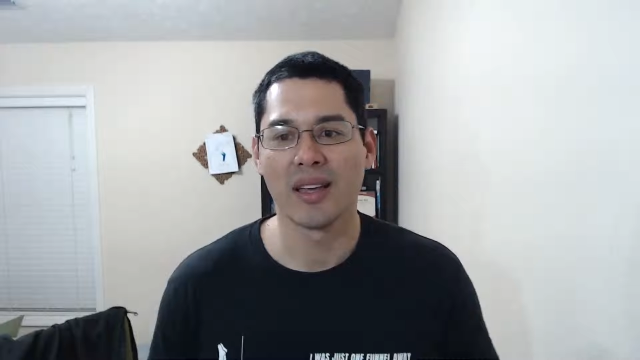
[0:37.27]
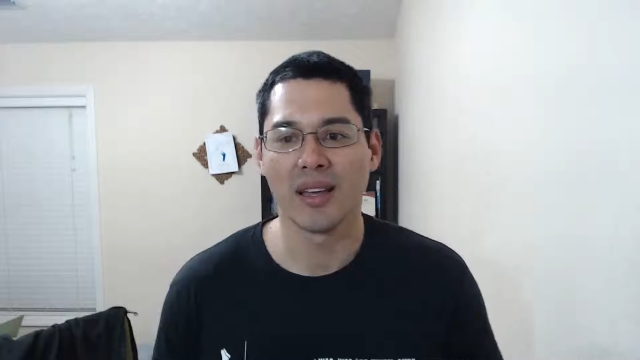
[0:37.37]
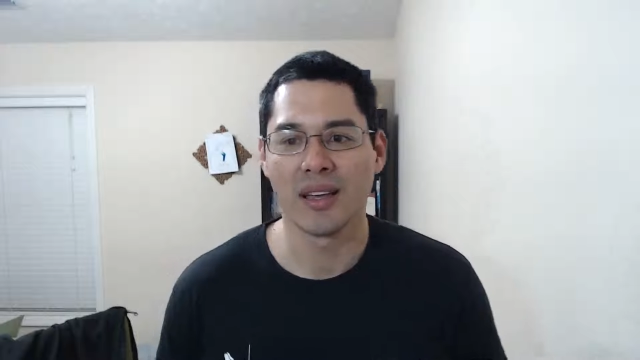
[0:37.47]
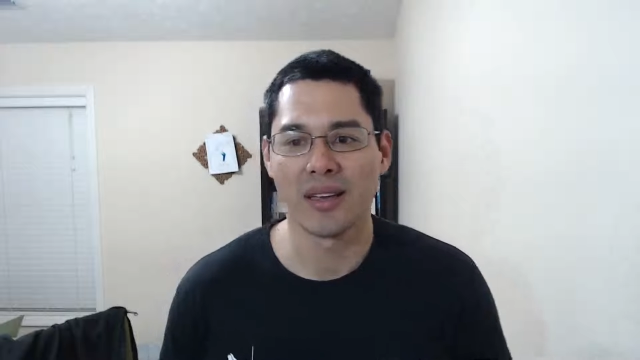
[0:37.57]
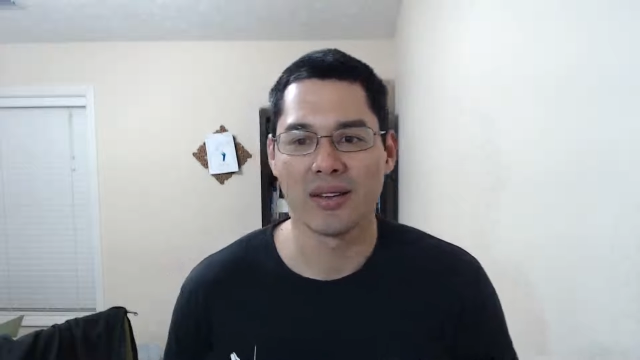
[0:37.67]

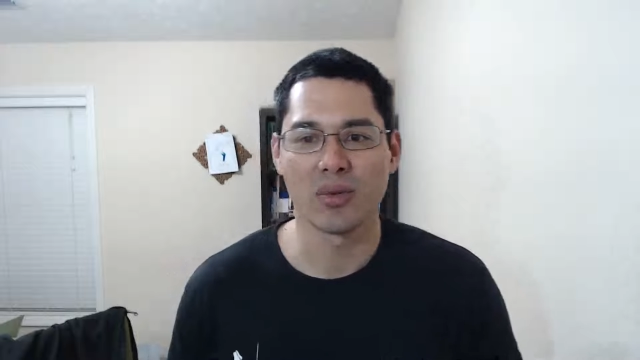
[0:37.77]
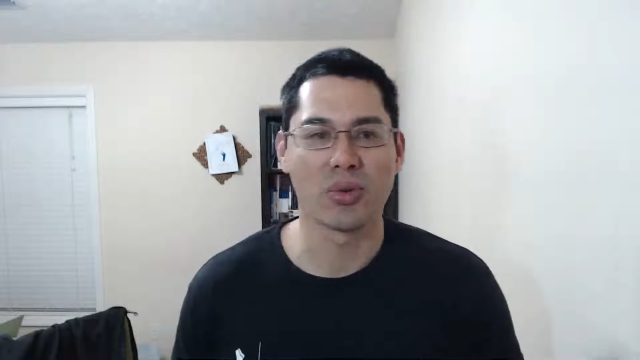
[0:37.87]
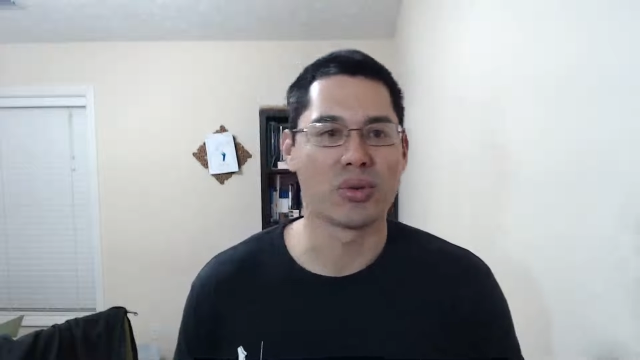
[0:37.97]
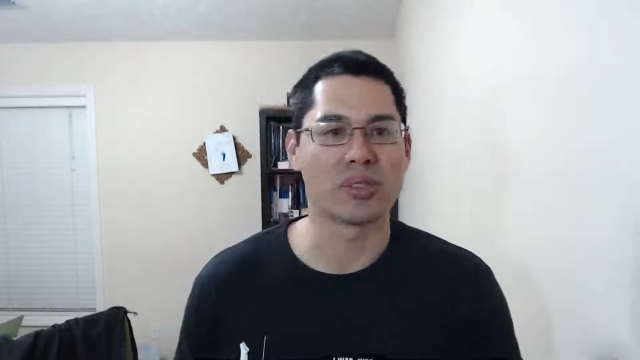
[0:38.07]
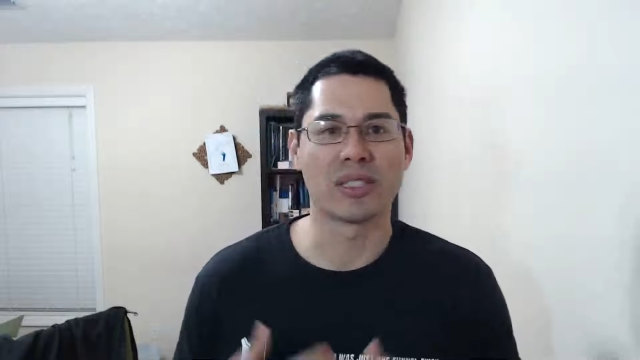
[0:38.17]
and who
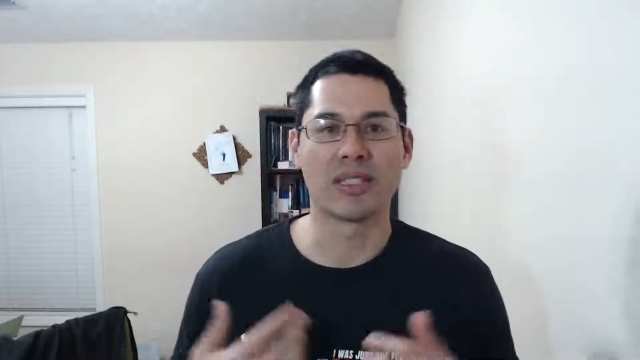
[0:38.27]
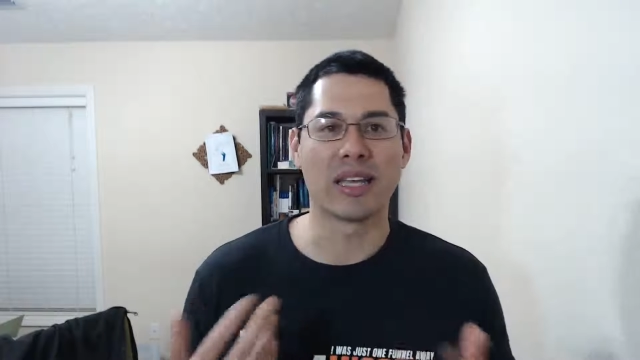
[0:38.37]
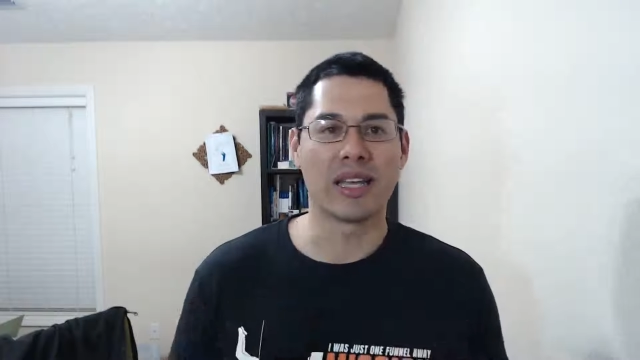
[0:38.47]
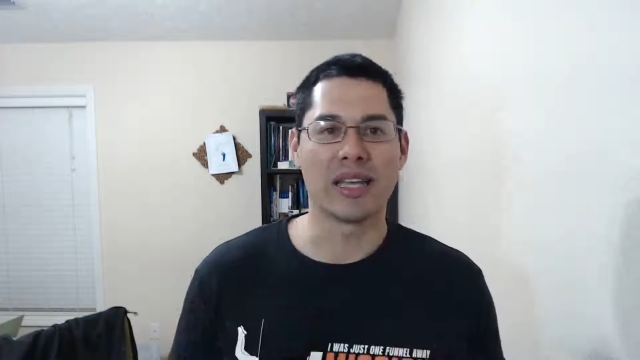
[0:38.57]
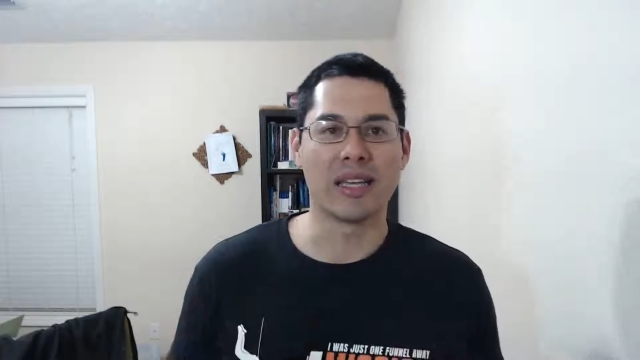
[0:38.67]
does he
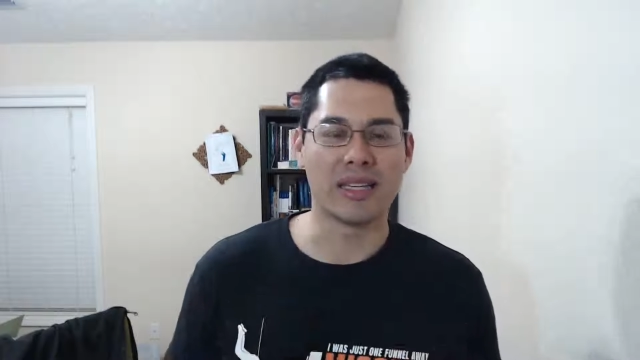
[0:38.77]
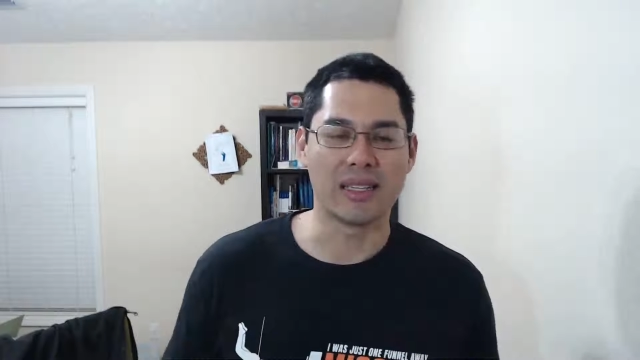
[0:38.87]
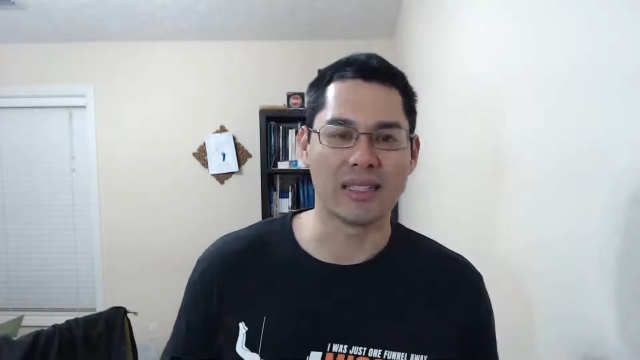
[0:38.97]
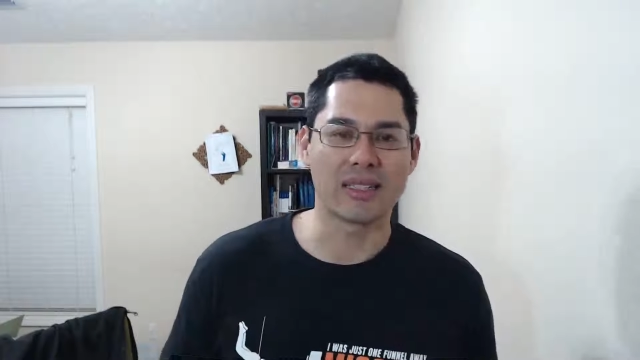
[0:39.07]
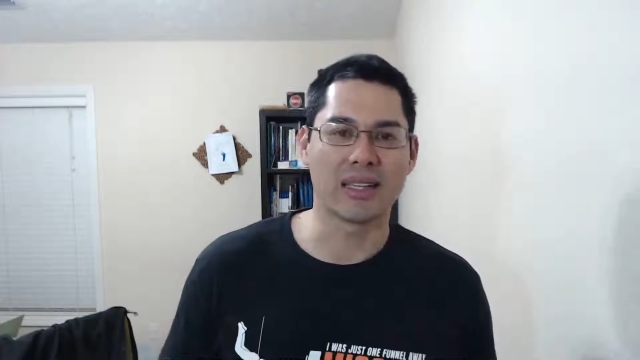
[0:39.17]
think he is?